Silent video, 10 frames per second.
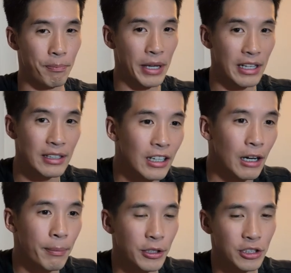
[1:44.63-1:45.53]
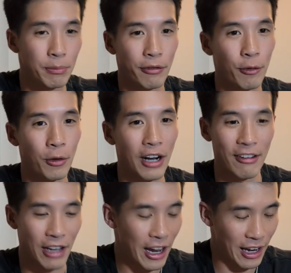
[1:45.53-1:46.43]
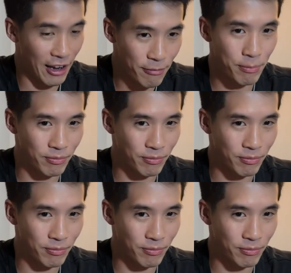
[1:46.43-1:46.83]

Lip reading: been a pusher before. I have